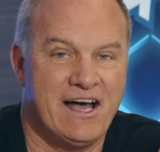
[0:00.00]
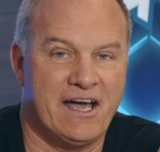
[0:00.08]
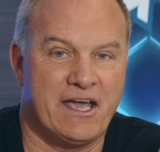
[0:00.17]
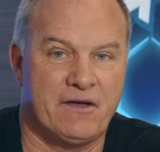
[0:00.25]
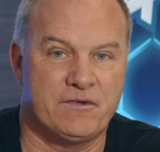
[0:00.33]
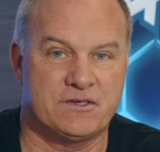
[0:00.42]
I
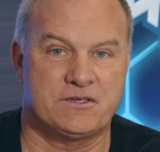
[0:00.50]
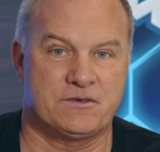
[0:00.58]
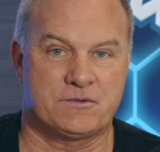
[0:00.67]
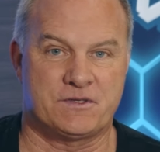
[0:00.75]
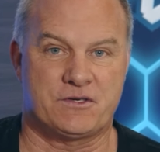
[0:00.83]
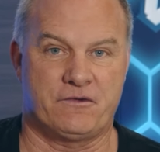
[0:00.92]
have
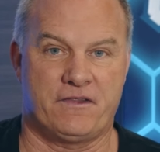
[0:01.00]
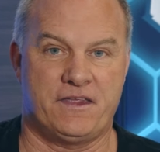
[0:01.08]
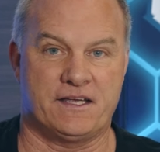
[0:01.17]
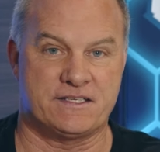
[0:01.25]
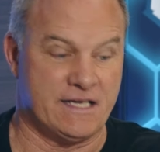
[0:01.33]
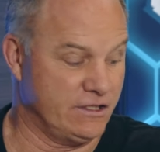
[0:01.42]
issues with certain
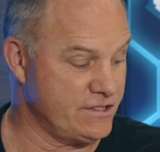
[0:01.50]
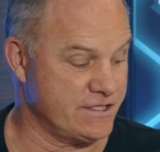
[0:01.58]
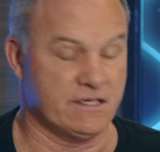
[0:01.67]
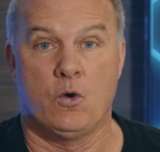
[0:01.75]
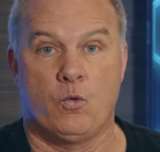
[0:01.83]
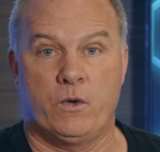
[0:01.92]
things. Now
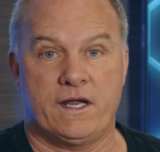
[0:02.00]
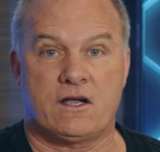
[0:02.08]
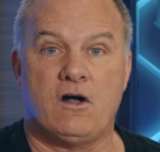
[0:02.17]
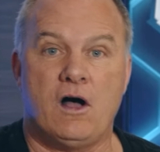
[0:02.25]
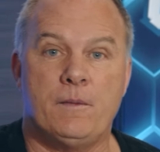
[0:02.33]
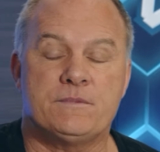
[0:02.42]
listen, when it
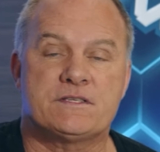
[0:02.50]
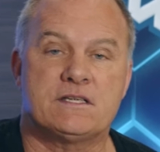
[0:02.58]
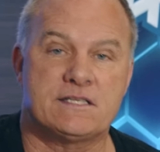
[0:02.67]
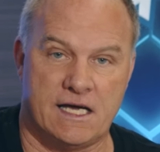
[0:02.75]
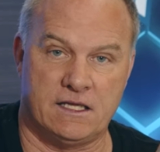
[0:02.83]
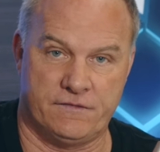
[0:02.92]
comes to
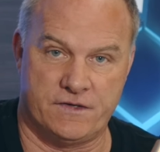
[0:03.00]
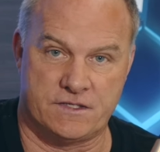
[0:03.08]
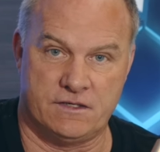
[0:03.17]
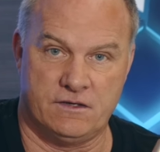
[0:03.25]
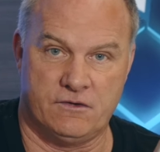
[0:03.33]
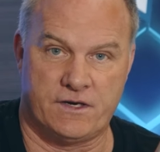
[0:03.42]

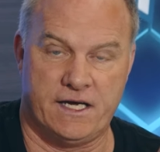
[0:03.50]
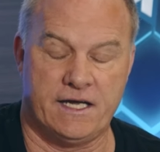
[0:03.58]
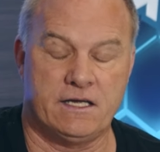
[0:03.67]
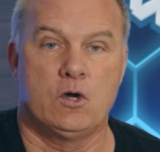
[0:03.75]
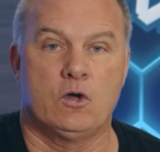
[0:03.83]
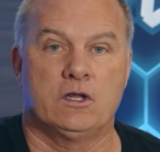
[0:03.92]
television,
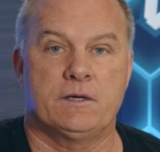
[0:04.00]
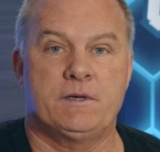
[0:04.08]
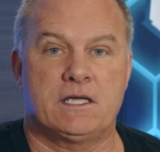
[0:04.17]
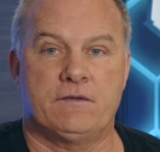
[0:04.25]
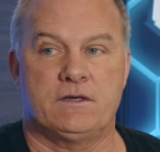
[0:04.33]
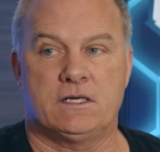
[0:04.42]
okay, let me
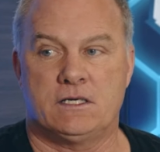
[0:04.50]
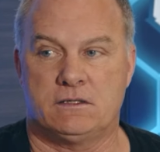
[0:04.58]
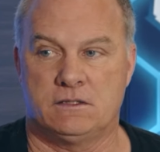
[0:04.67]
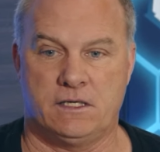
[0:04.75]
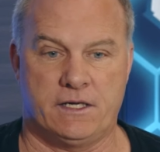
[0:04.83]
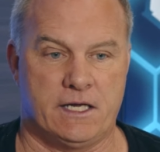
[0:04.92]
give you
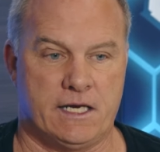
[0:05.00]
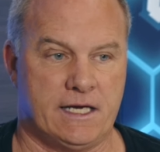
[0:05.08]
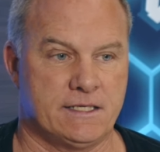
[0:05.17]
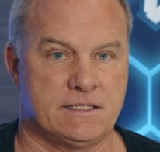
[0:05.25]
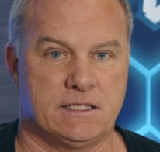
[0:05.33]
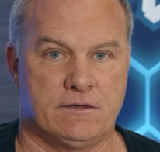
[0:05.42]
an
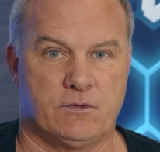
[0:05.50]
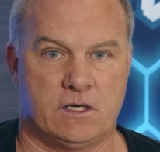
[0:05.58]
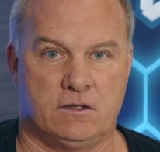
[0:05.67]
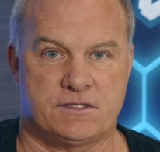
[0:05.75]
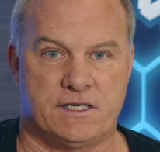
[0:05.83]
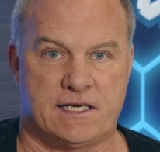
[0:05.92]
idea of what it
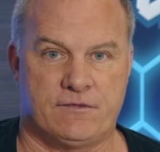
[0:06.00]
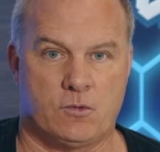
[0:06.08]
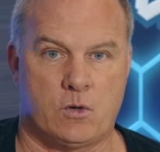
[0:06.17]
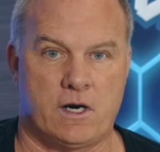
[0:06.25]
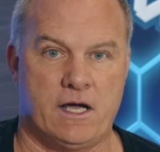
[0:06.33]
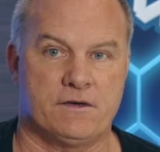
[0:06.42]
looks like
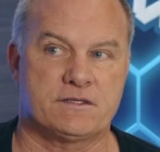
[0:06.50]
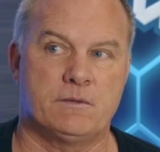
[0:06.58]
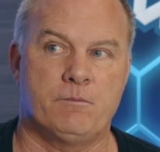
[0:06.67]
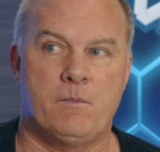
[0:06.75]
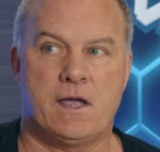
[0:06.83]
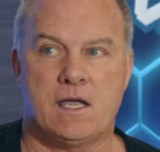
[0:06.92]
everywhere else.
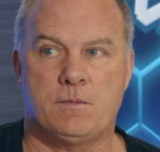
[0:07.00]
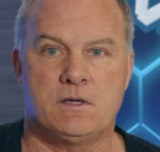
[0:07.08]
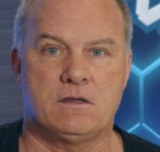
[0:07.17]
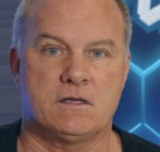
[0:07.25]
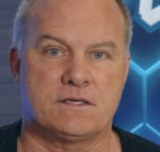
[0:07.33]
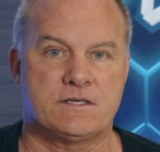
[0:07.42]
And
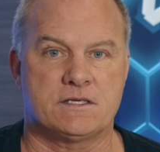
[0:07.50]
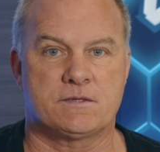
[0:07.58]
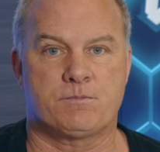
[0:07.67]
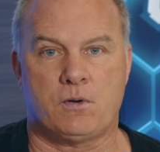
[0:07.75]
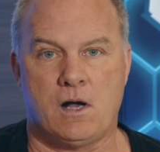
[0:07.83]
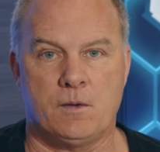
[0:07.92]
maybe this is
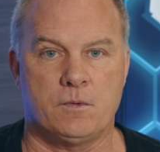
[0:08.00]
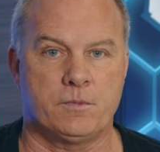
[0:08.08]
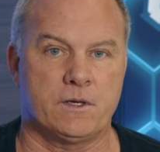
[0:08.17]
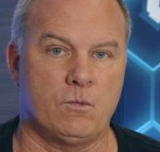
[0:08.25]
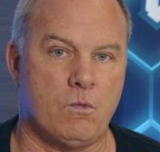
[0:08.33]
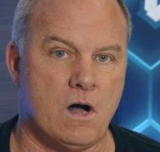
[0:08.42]

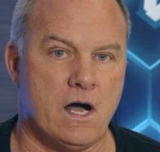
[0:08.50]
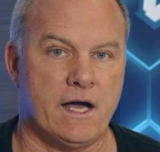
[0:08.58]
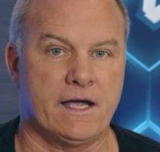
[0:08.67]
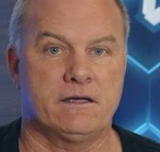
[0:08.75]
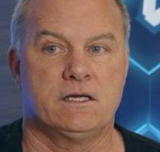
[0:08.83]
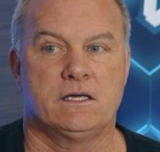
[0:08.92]
probably
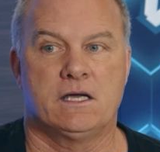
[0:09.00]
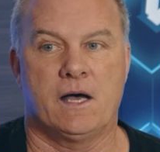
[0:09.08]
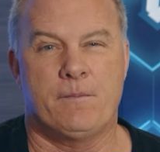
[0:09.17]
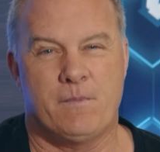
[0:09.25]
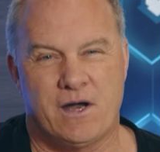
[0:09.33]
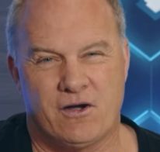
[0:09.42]
why
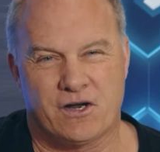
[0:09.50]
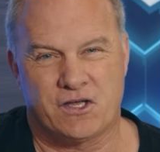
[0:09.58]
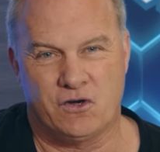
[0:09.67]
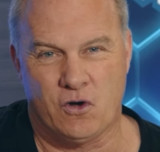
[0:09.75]
American